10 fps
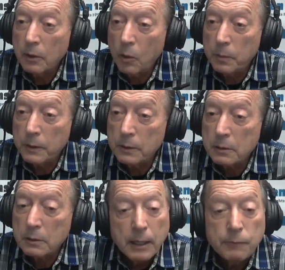
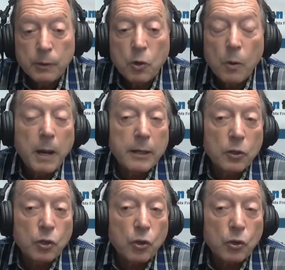opens? If we go by
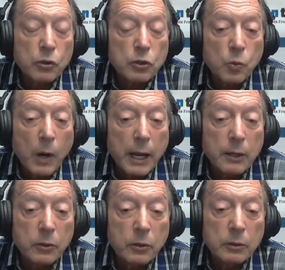their current
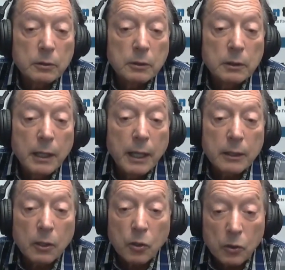swagger
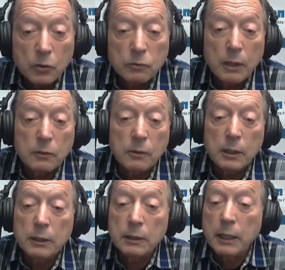and the current rhetoric,